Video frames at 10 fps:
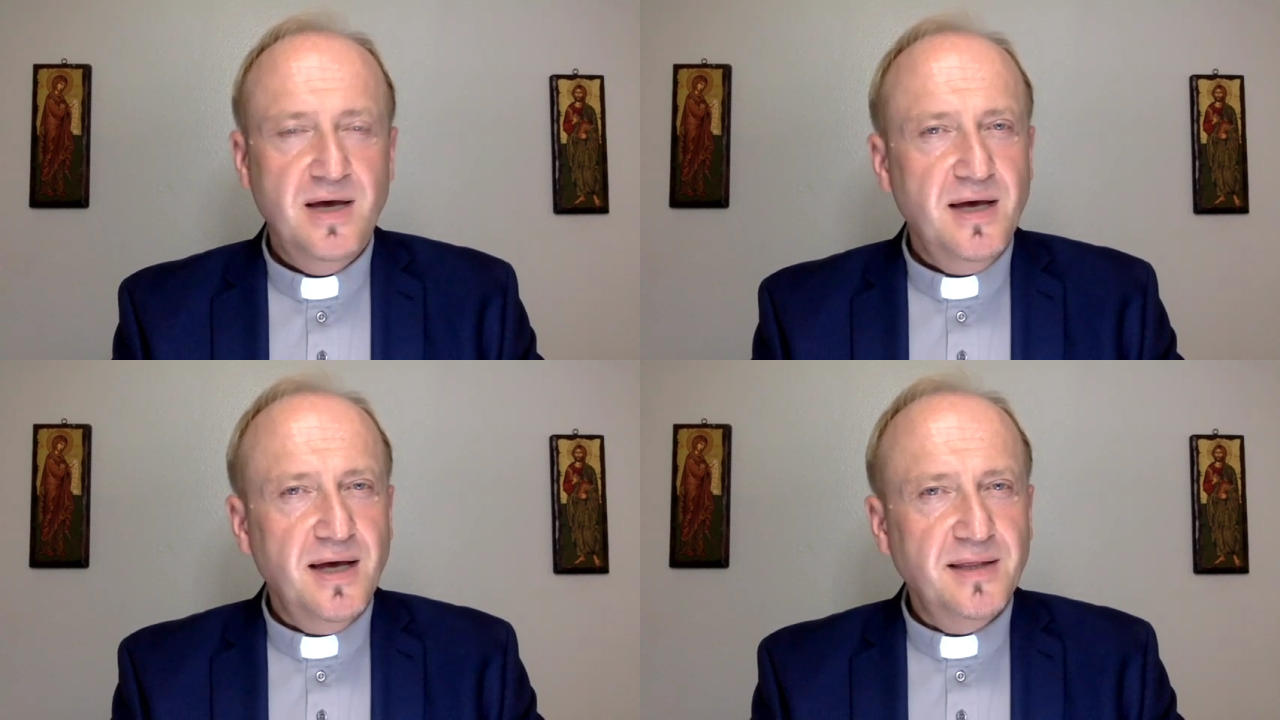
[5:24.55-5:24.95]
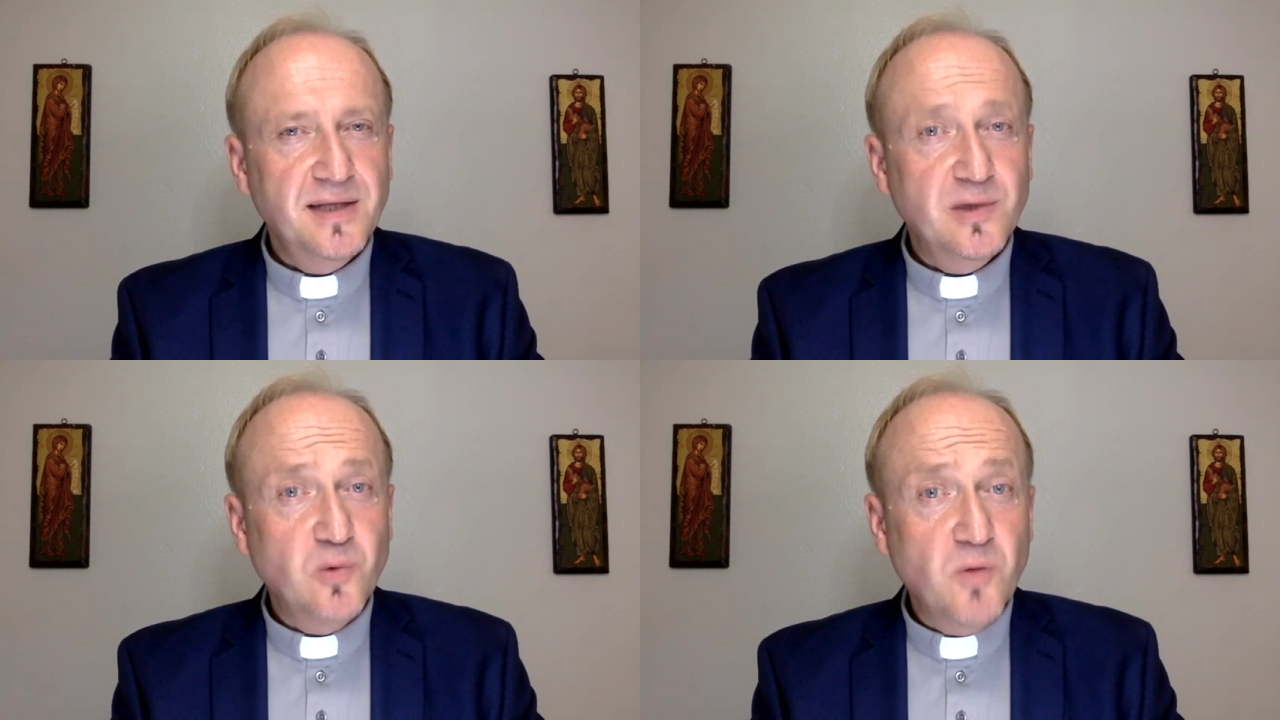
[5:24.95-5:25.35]
and
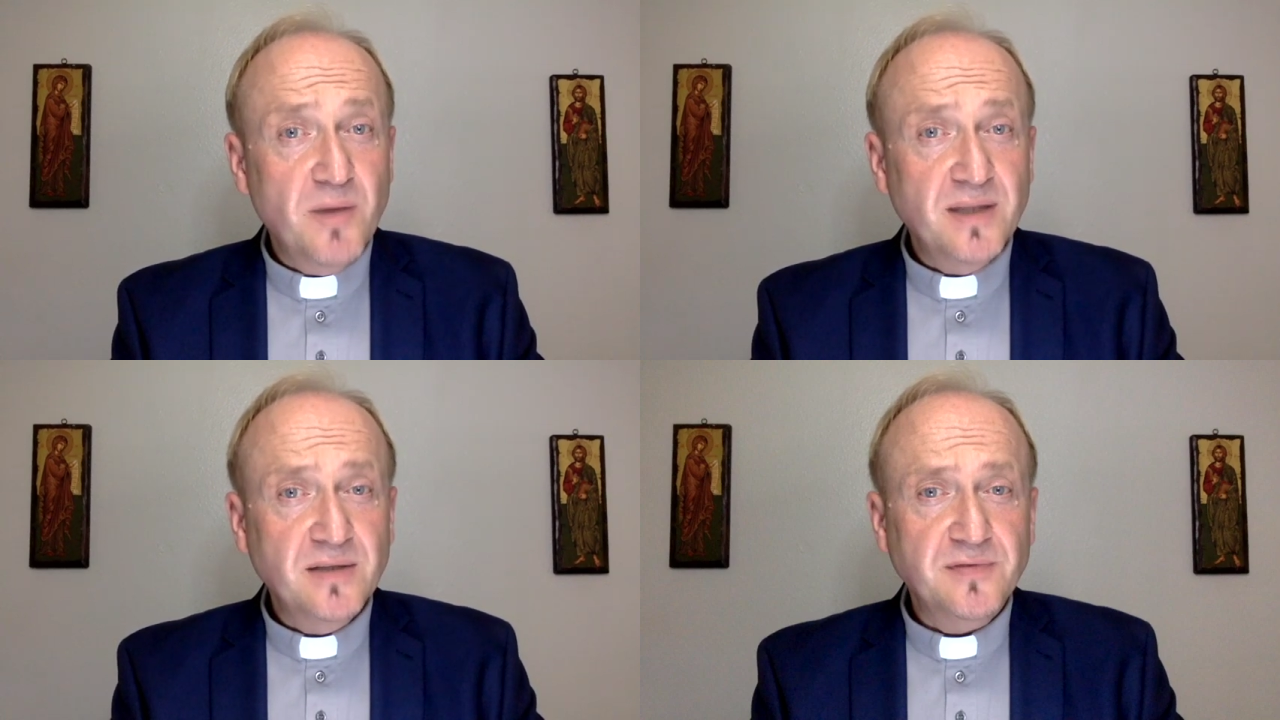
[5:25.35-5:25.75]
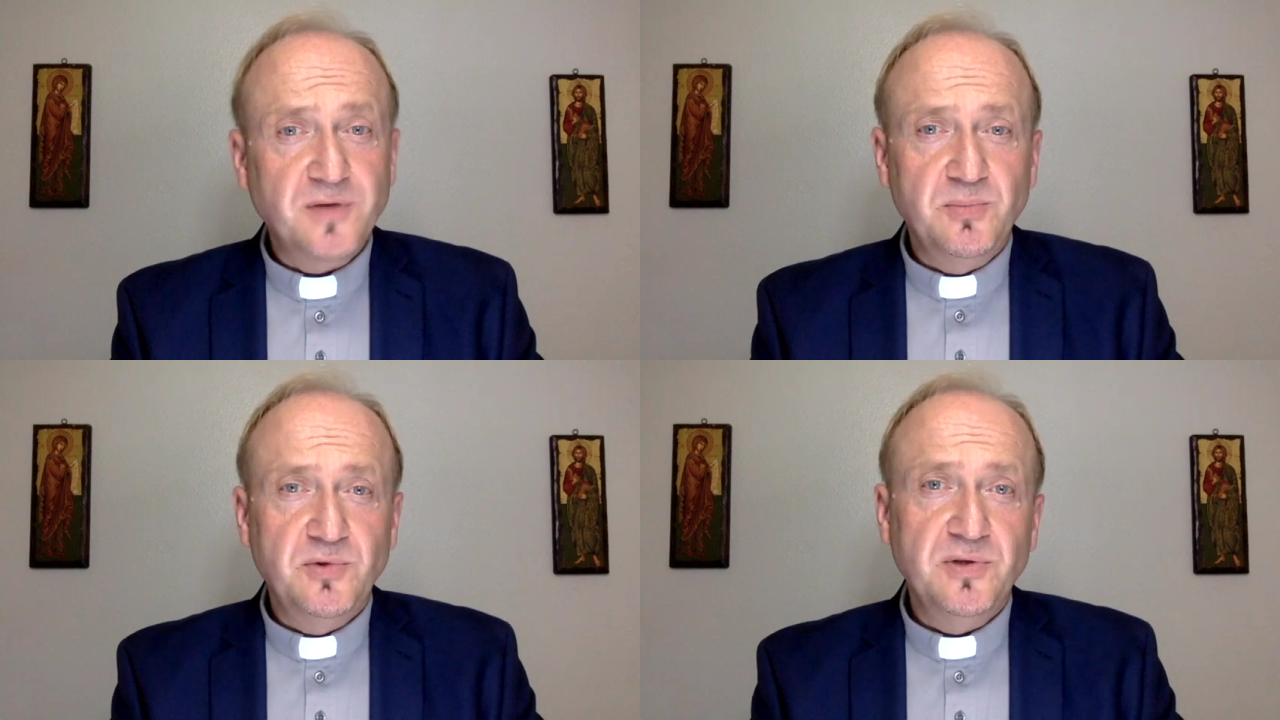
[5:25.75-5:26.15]
the woman
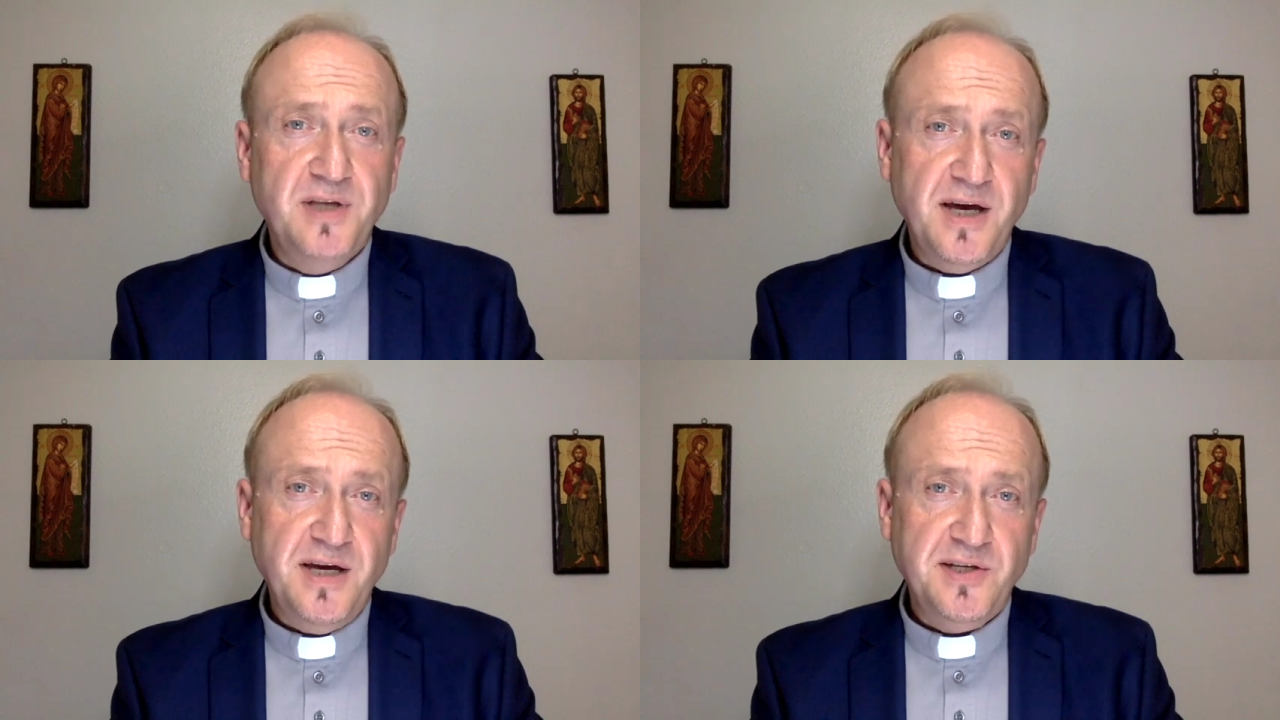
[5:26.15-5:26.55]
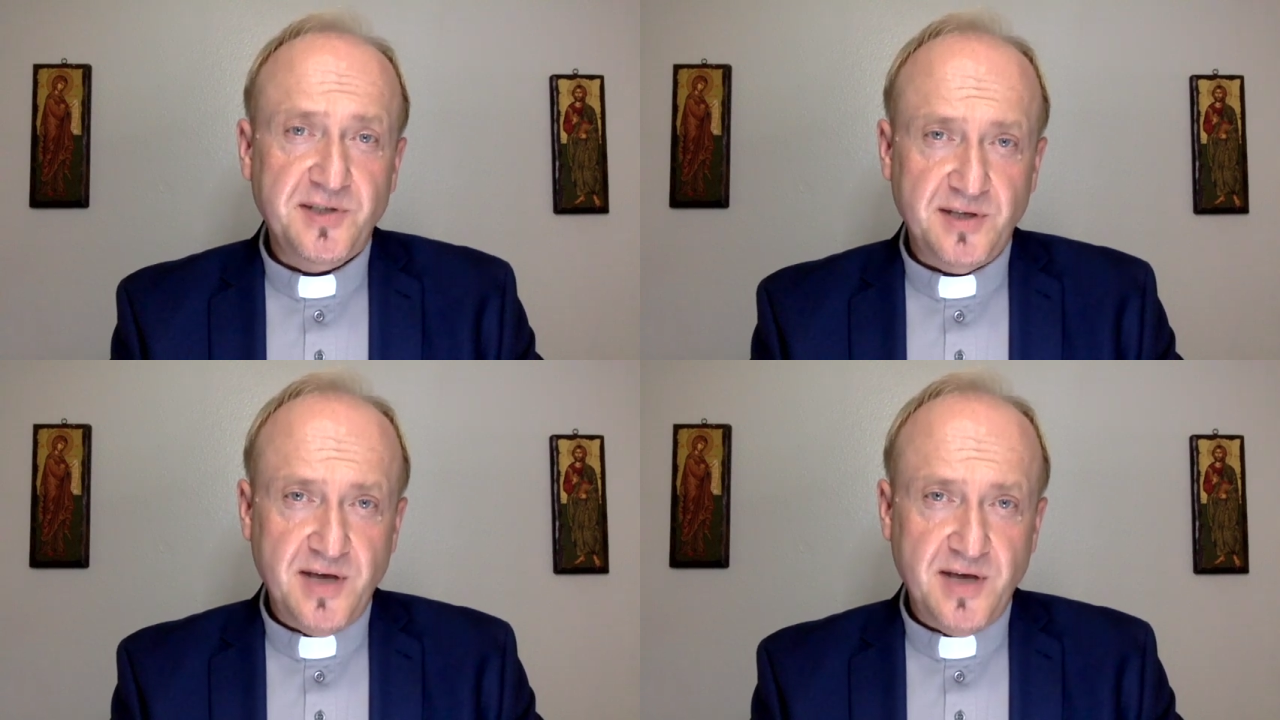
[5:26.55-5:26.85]
from today's